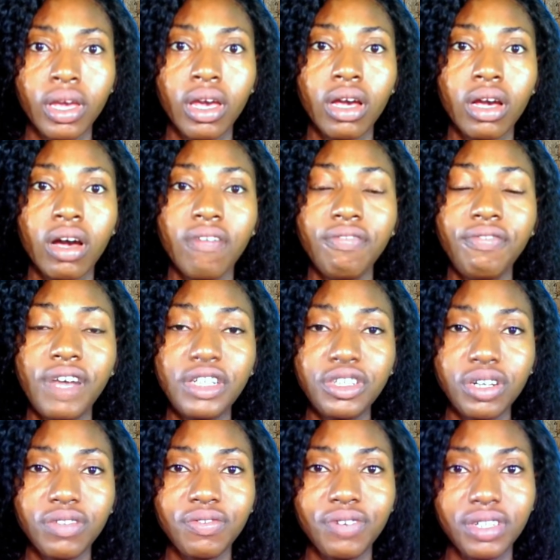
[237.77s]

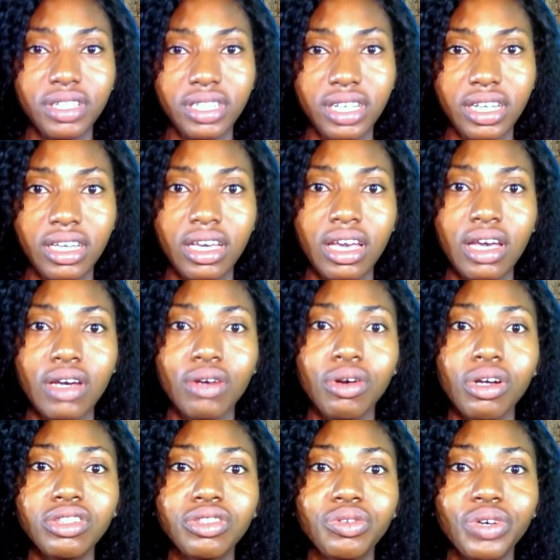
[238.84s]
Confession for the day.
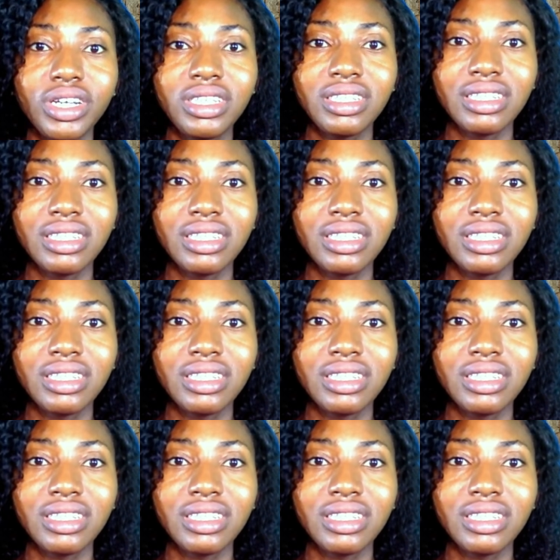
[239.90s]
God's grace is